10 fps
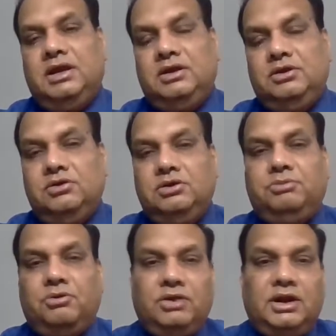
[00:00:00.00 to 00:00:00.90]
good
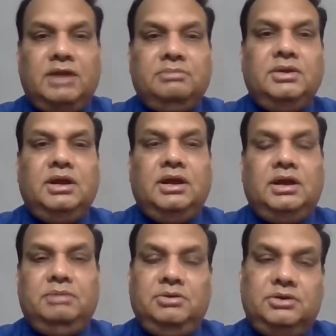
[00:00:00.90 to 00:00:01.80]
program,
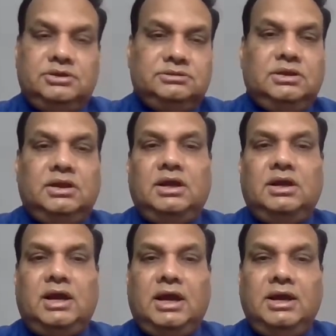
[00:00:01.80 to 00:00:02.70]
because
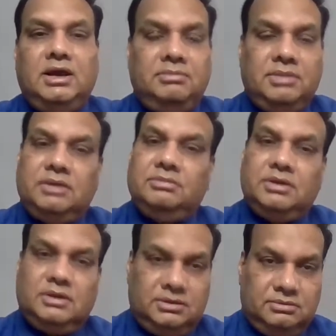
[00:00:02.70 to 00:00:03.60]
I am a
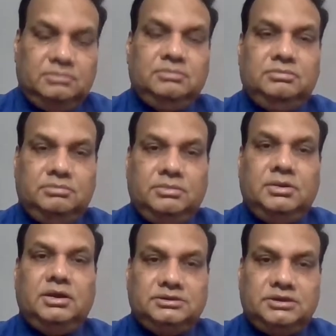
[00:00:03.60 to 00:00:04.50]

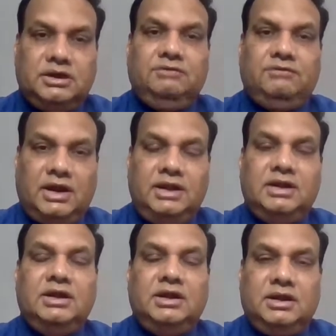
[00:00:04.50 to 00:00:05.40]

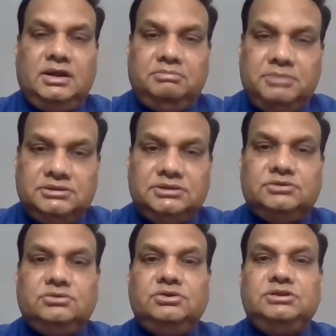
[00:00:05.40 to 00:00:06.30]
certified
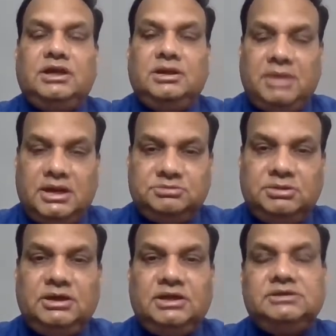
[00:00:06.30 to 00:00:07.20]
business coach and a
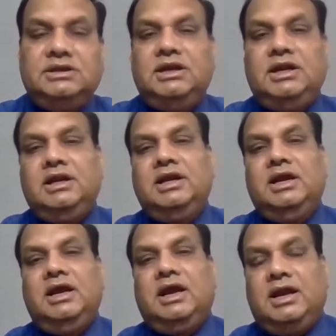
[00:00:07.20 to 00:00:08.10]
management consultant,
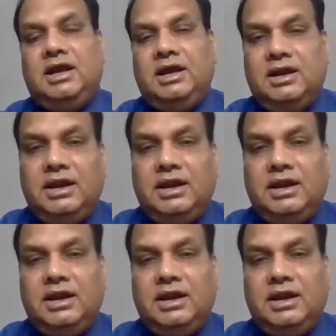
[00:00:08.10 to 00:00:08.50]
and I run an